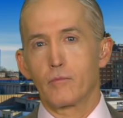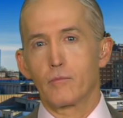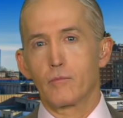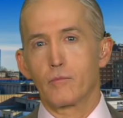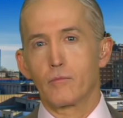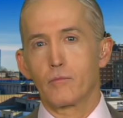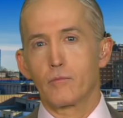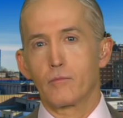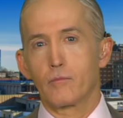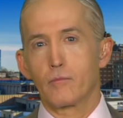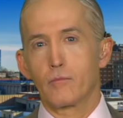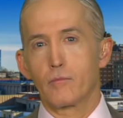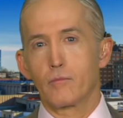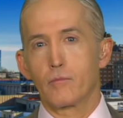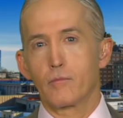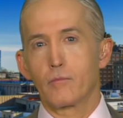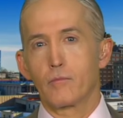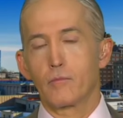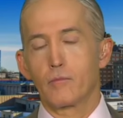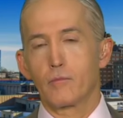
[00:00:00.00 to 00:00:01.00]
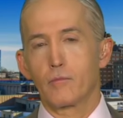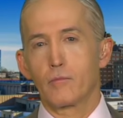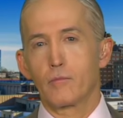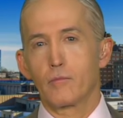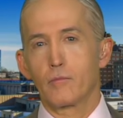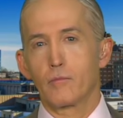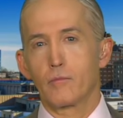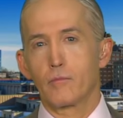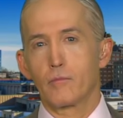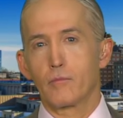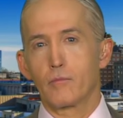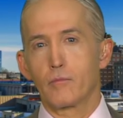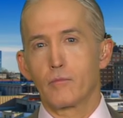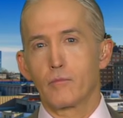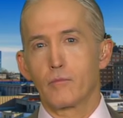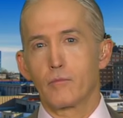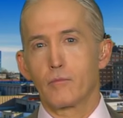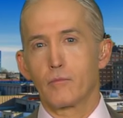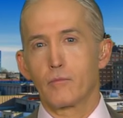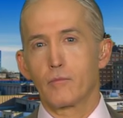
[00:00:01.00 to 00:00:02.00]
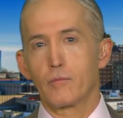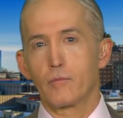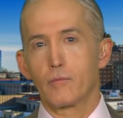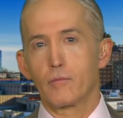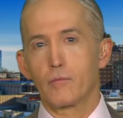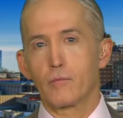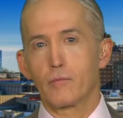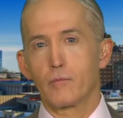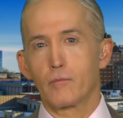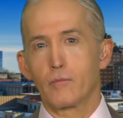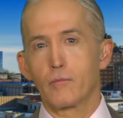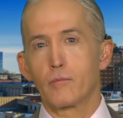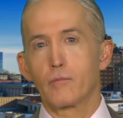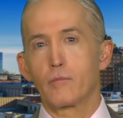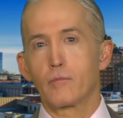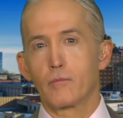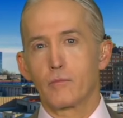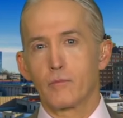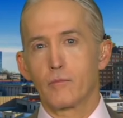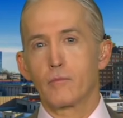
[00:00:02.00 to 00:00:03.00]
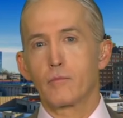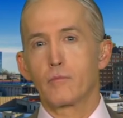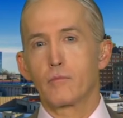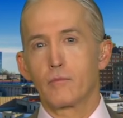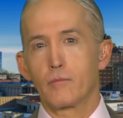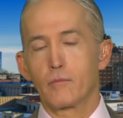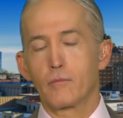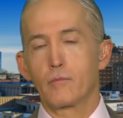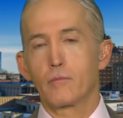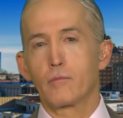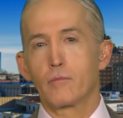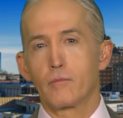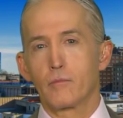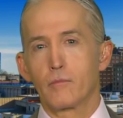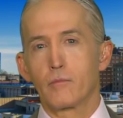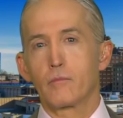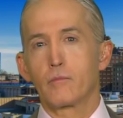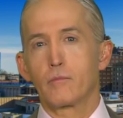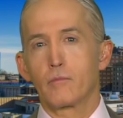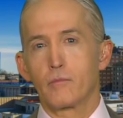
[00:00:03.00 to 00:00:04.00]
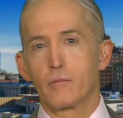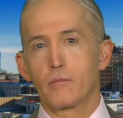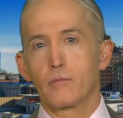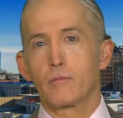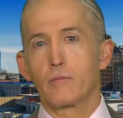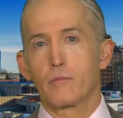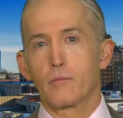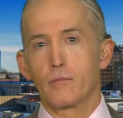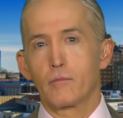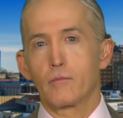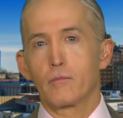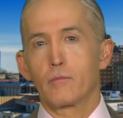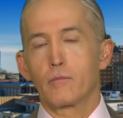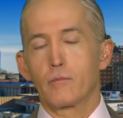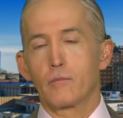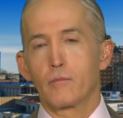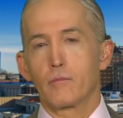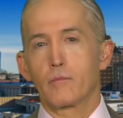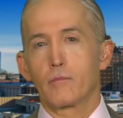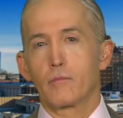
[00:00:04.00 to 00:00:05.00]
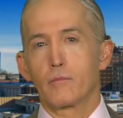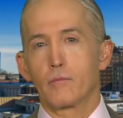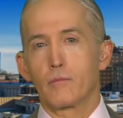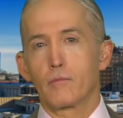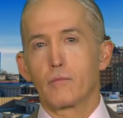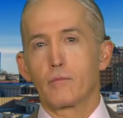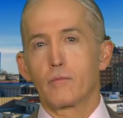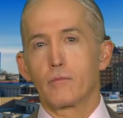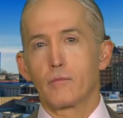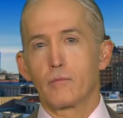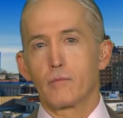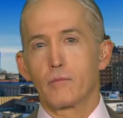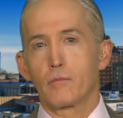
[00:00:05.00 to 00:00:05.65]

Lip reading: No words are spoken by the person on screen.